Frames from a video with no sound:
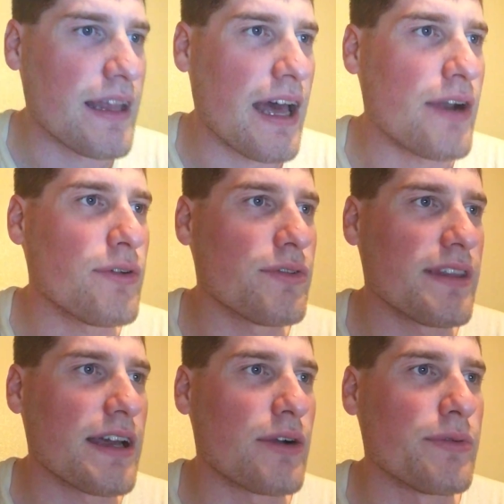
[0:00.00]
I don't
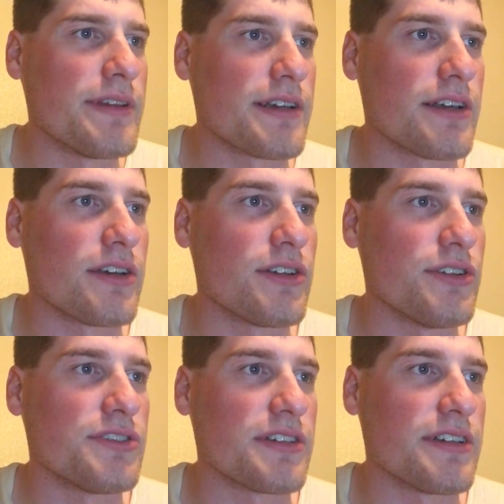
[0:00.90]
think I'll read the
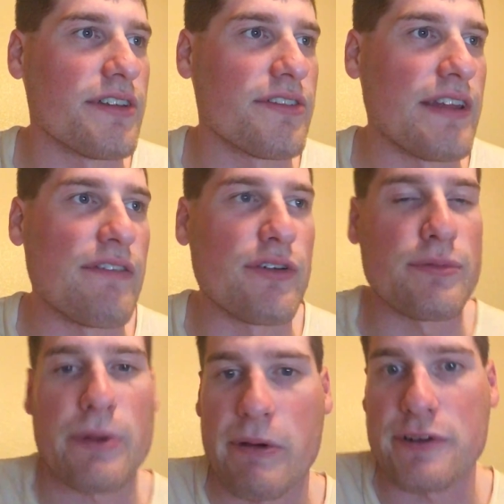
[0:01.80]
conclusion because everyone
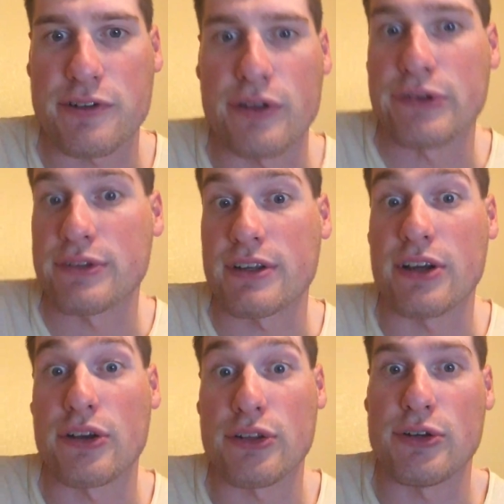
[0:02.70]
pretty much knows the
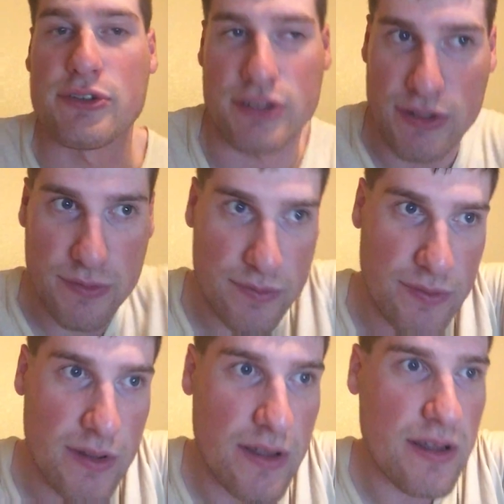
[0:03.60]
conclusion
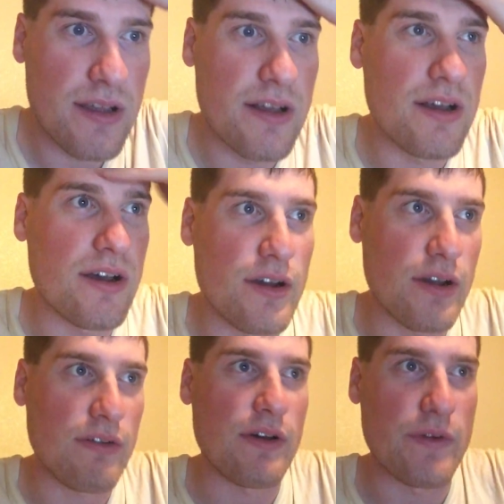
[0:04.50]

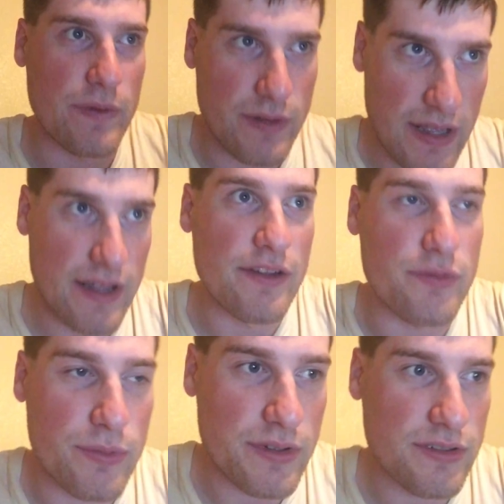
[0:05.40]
of how it
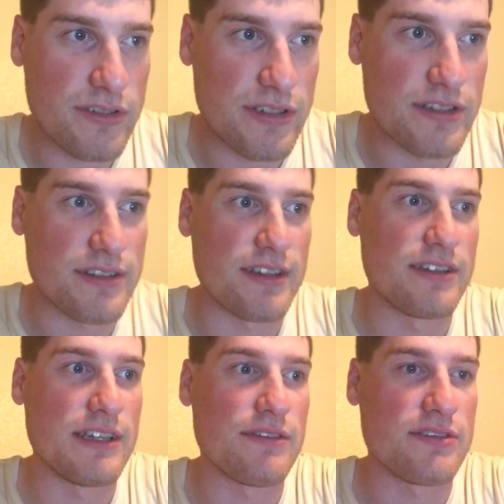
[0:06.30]
ends, which is a
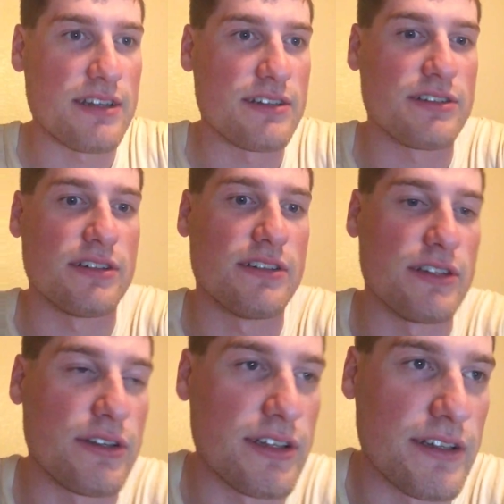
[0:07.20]
devastation.
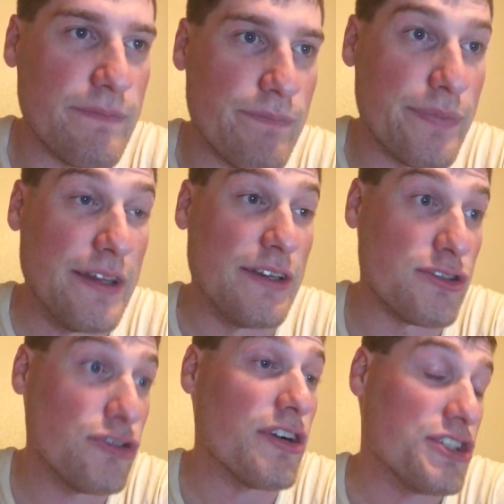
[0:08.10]
The
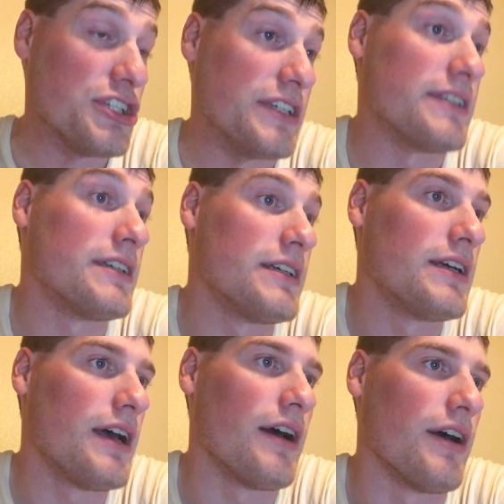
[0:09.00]
destruction
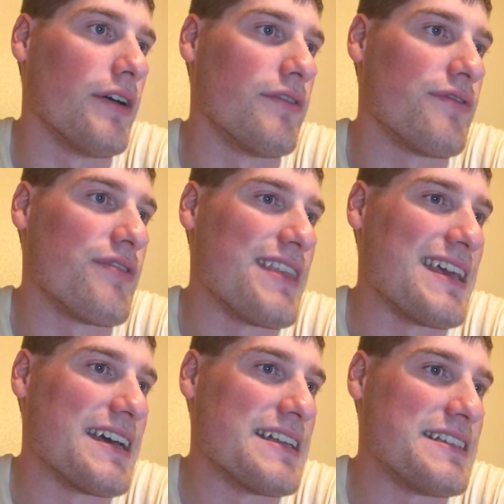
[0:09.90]
of the
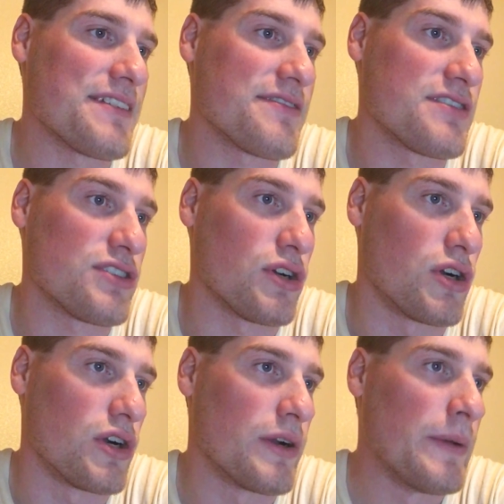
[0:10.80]
Death
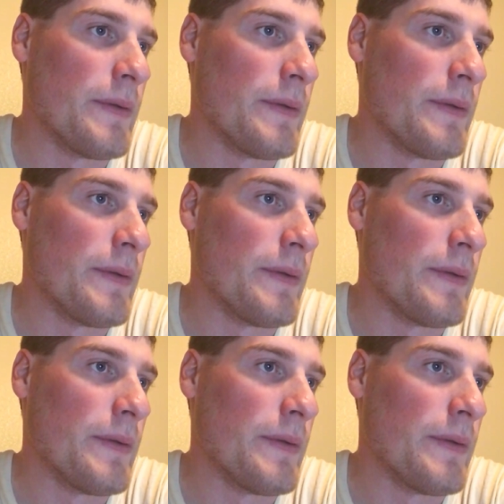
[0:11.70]
Star.